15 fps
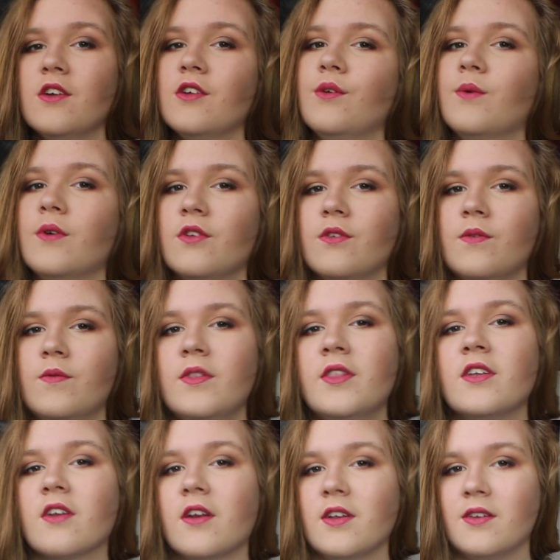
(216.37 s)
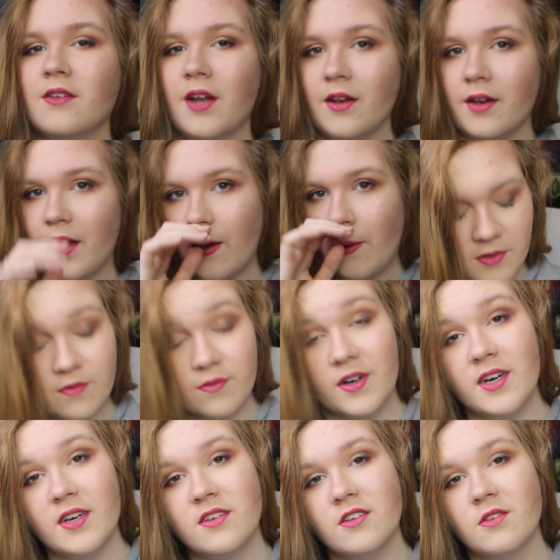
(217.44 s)
You want something that's going to stand out.
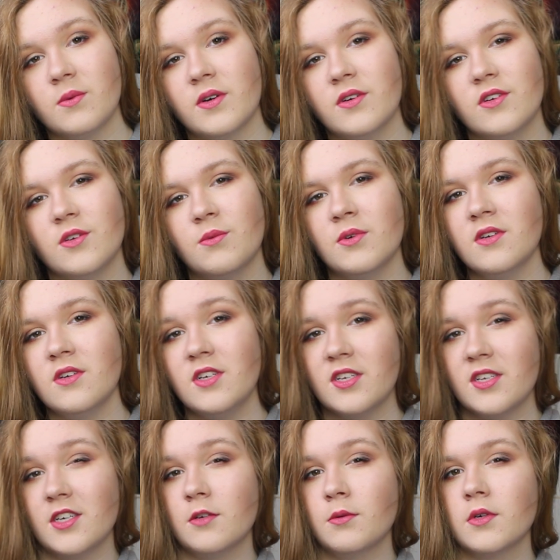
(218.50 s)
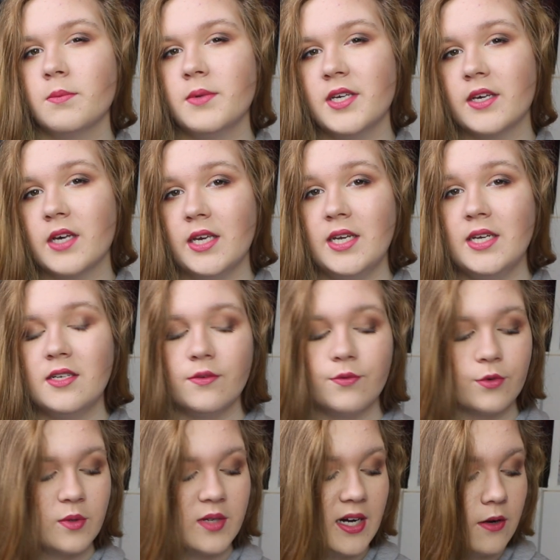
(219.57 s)
Advice as well, you want your sketchbook to be cohesive
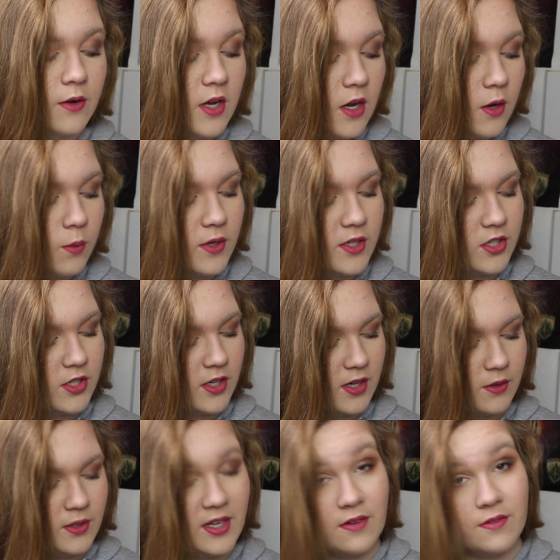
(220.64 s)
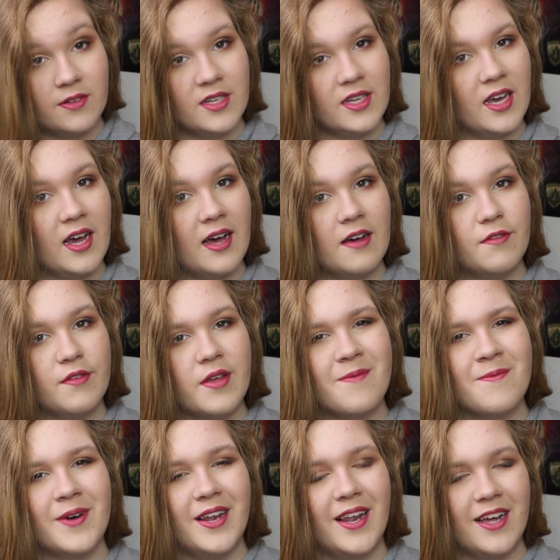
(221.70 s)
throughout, which I definitely have in
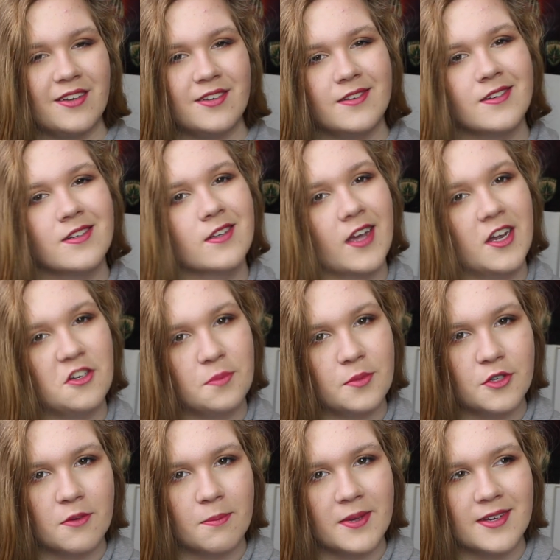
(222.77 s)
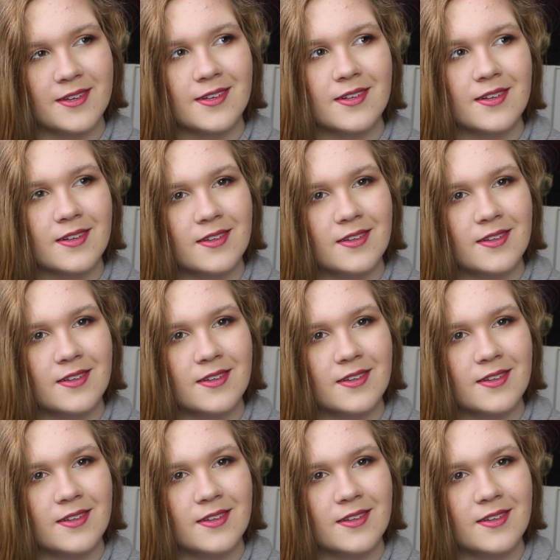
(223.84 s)
my last sketchbook, because